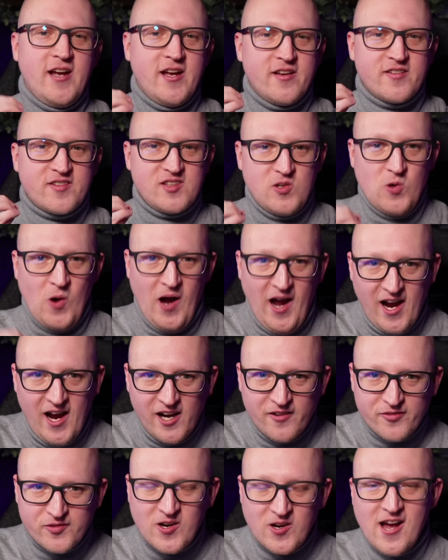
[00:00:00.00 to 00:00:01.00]
is you
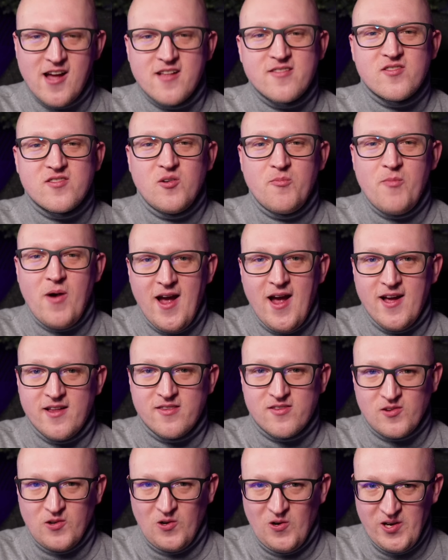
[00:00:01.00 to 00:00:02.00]
have to get some
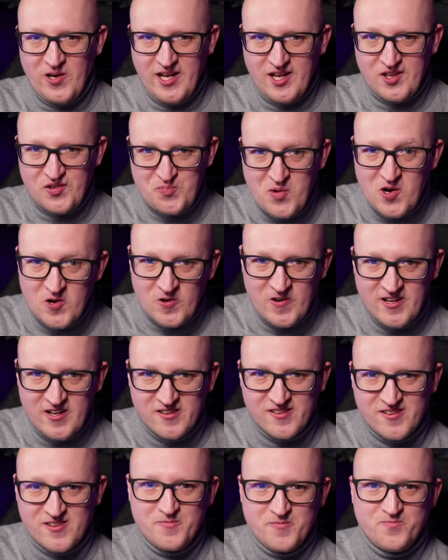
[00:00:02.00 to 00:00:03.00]
hands-on
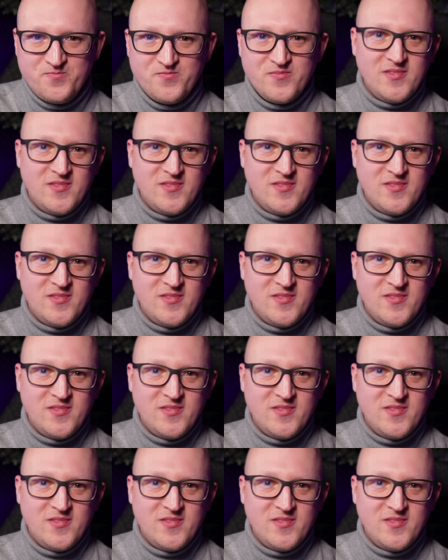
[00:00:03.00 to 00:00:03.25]
experience.